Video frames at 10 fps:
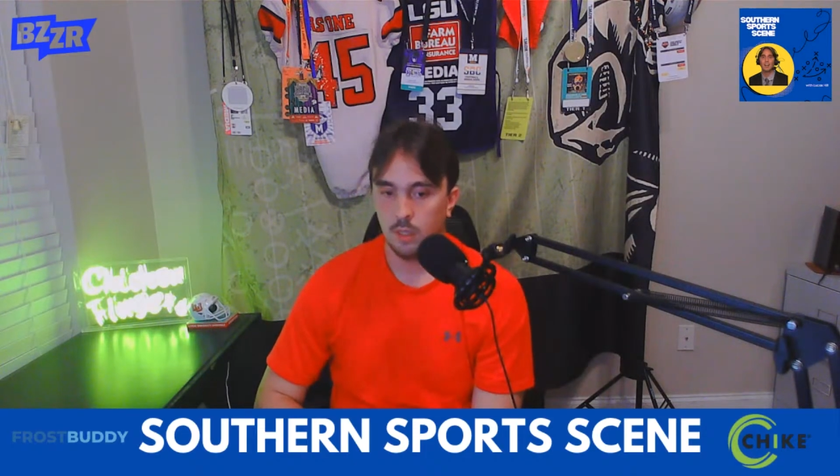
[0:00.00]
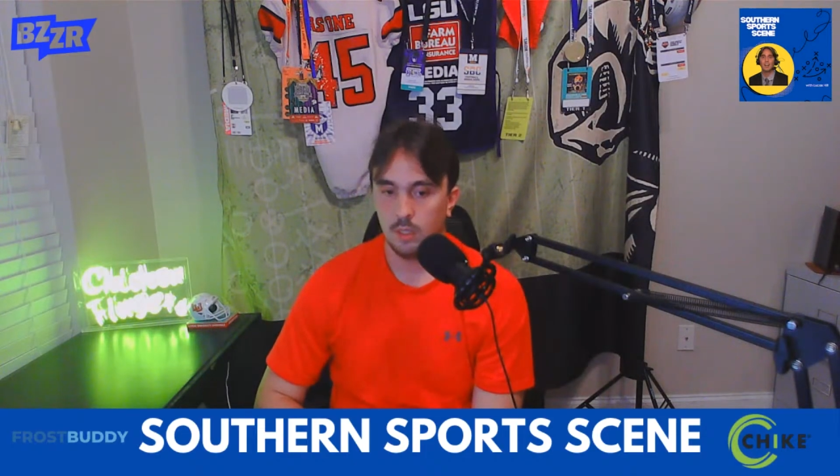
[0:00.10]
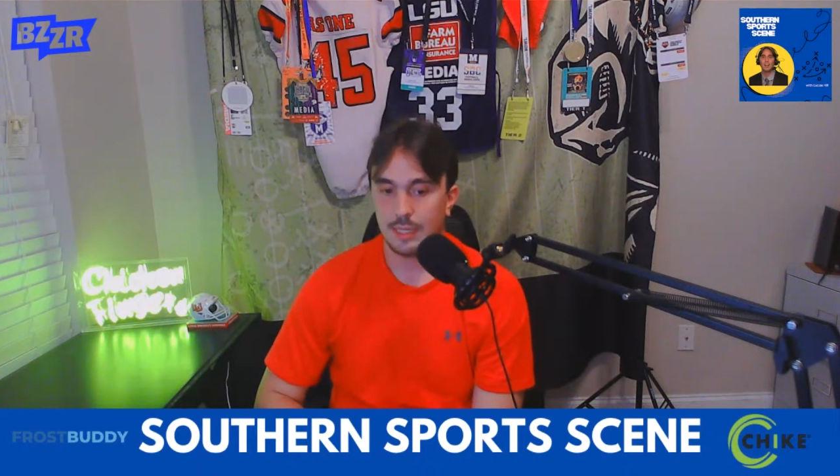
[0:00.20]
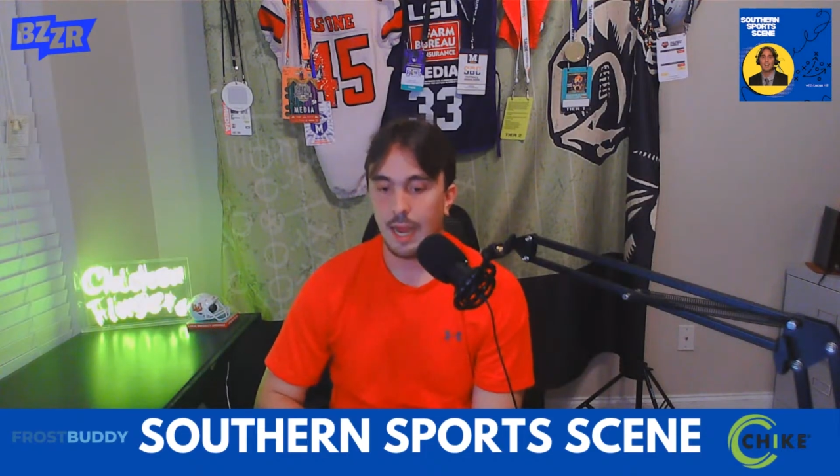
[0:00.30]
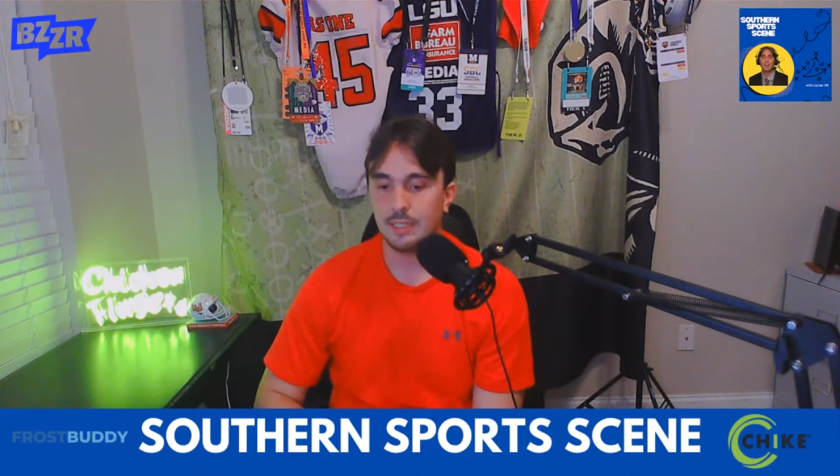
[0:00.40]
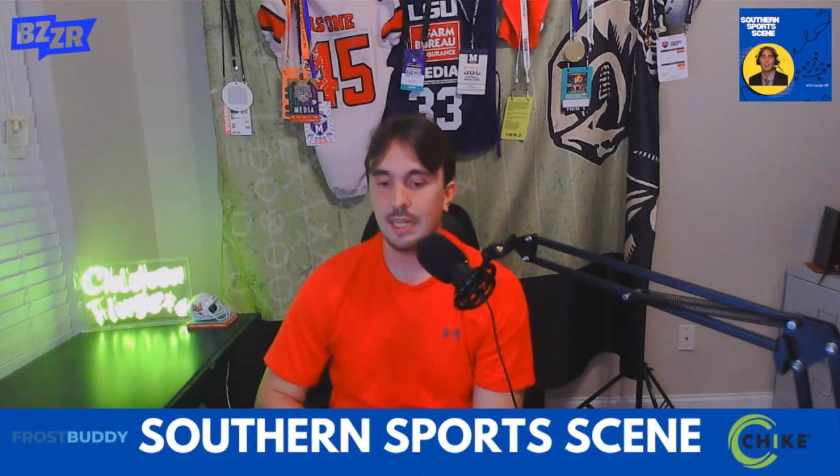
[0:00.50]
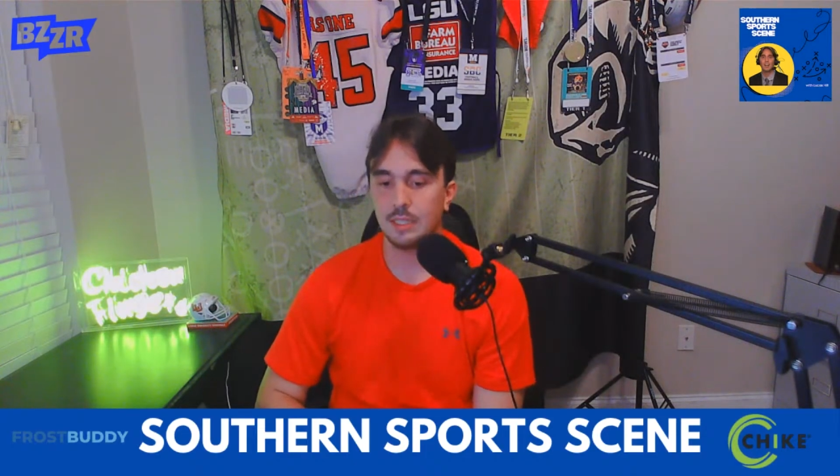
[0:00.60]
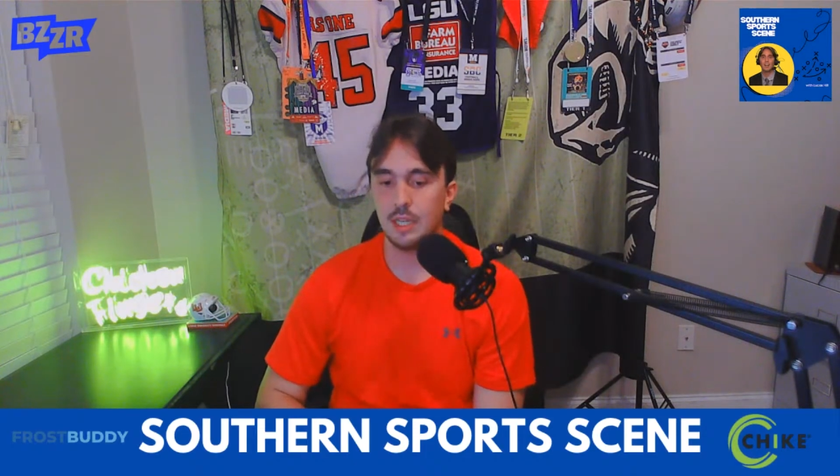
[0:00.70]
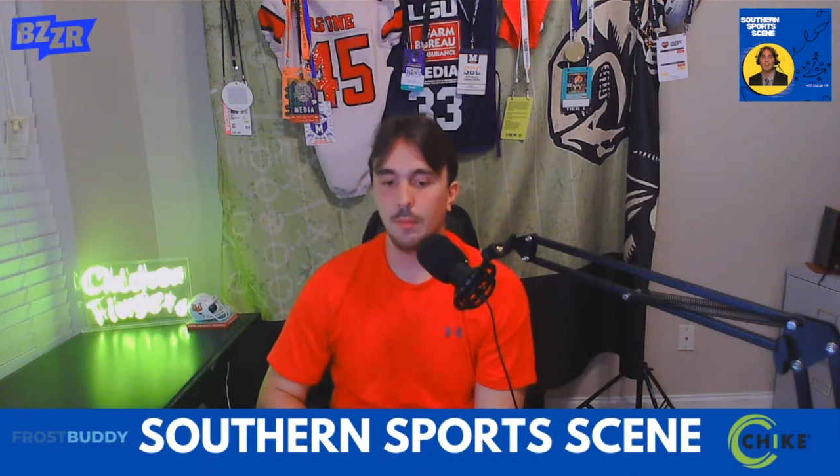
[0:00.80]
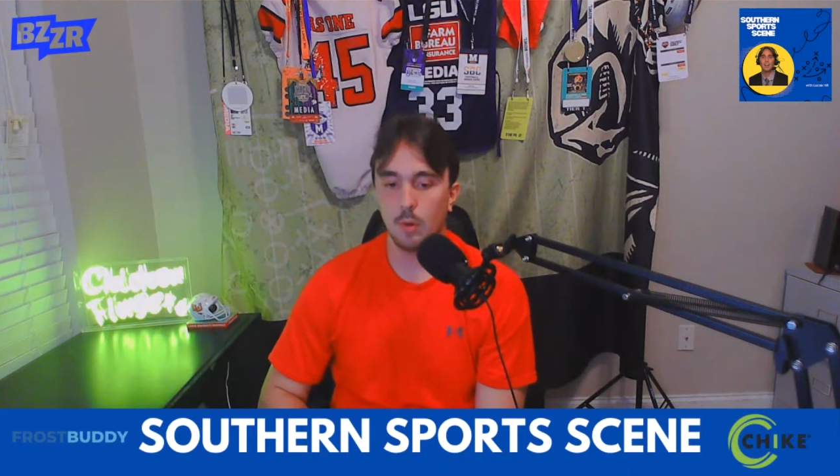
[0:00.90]
Guys, that's
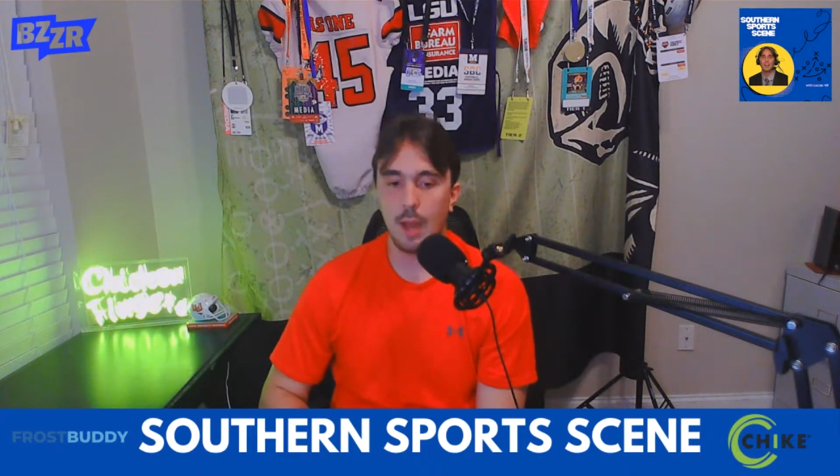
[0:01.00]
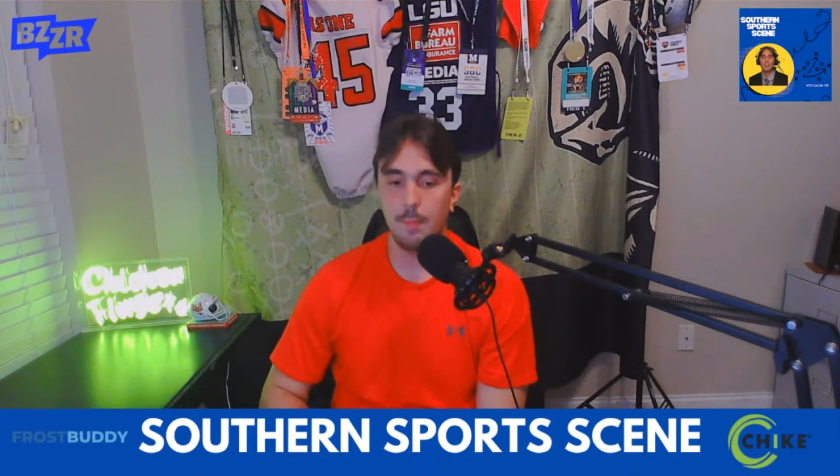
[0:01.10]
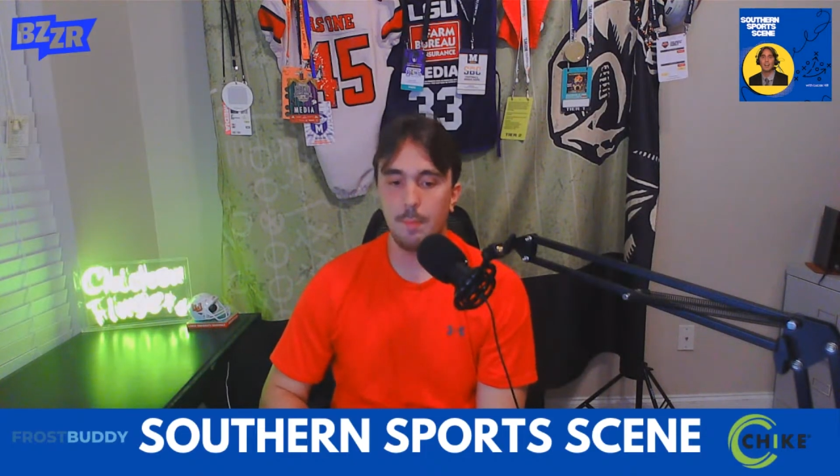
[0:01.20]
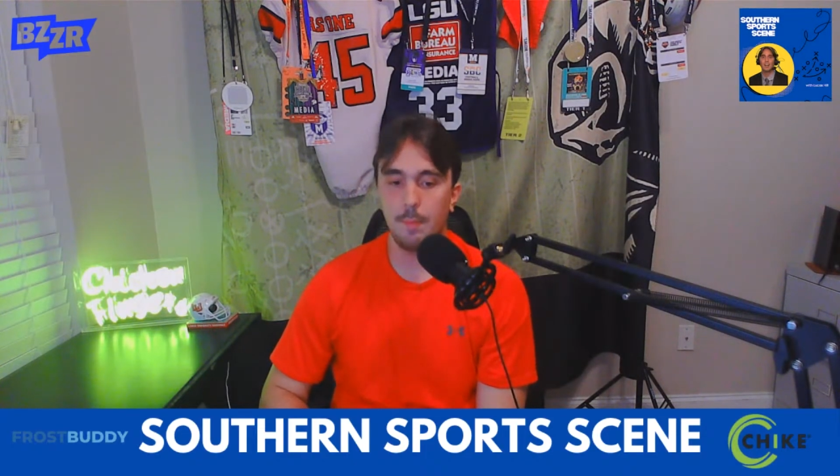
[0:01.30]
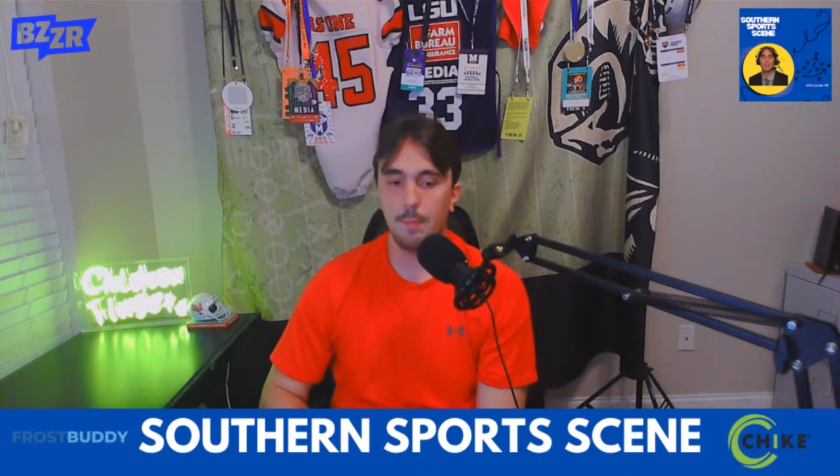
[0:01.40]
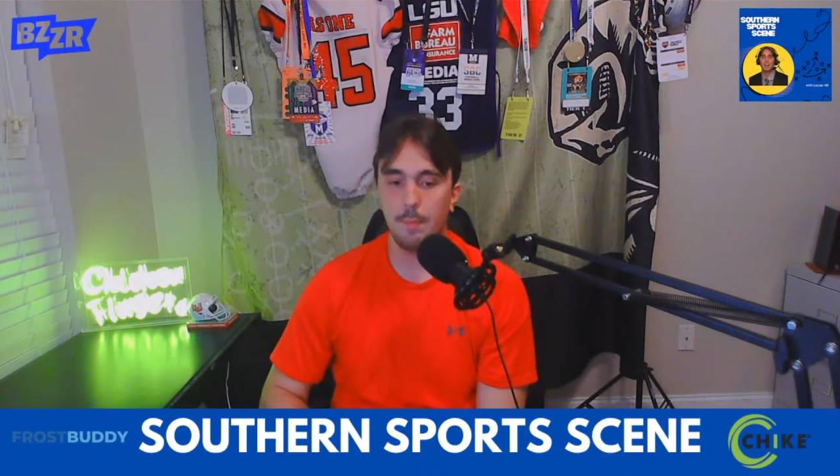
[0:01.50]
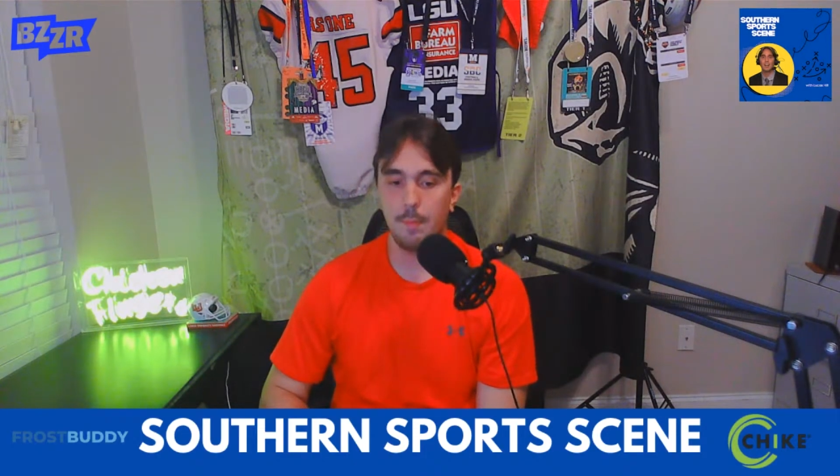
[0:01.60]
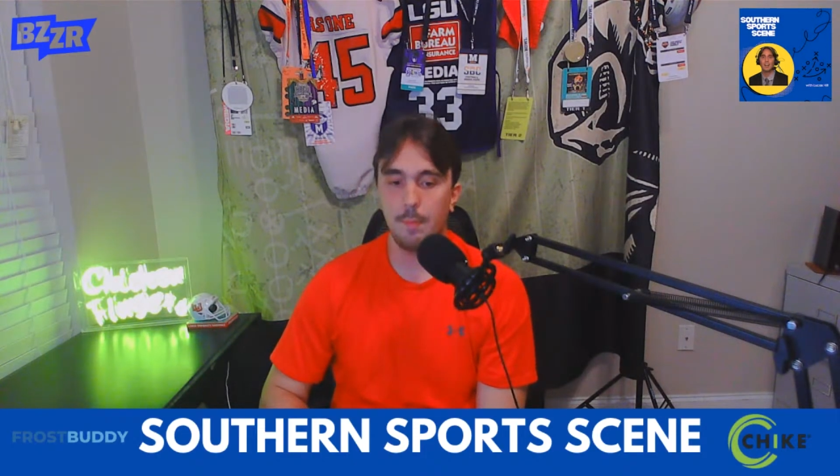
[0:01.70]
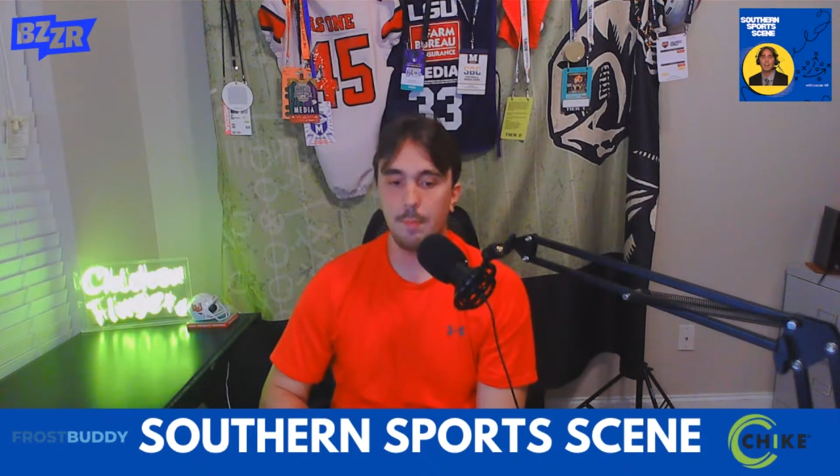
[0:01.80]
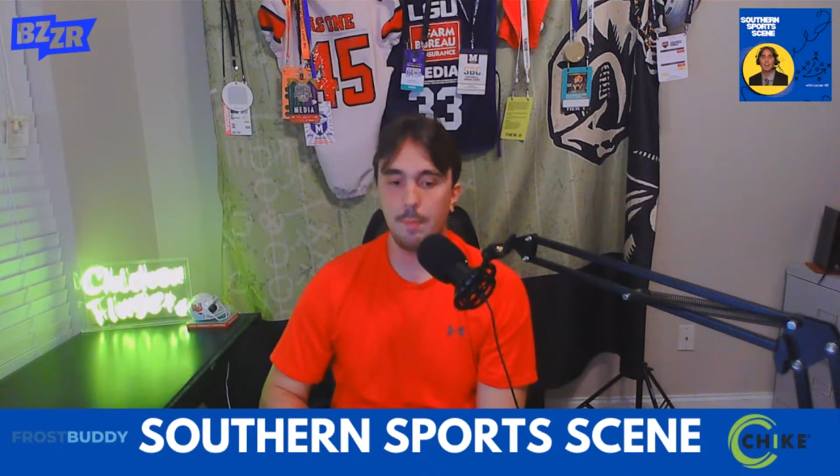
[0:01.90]
going to wrap it up for us
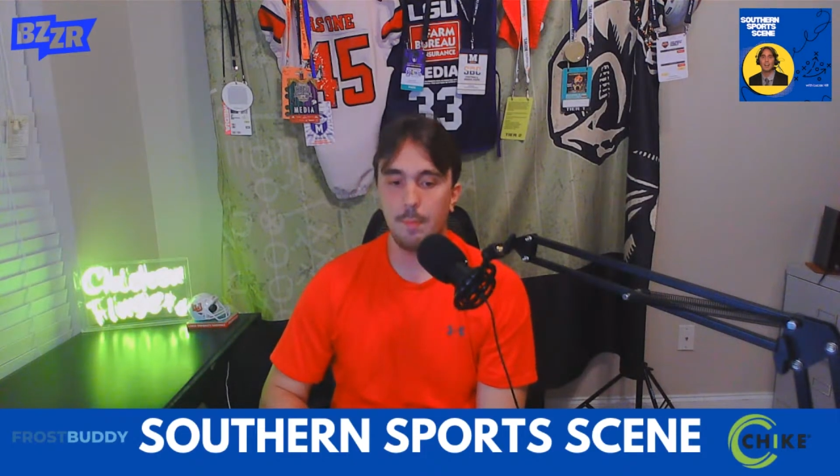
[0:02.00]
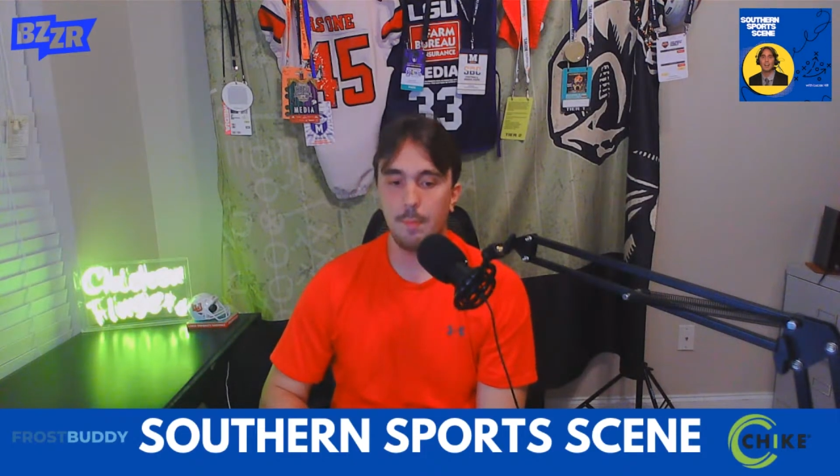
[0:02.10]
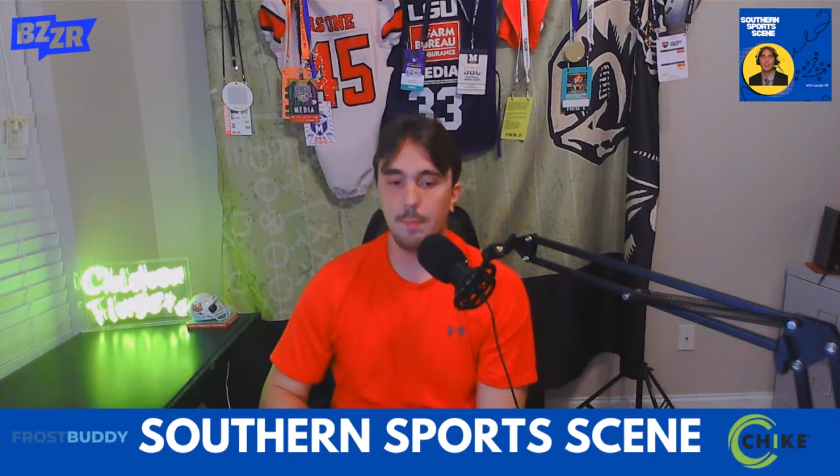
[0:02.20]
here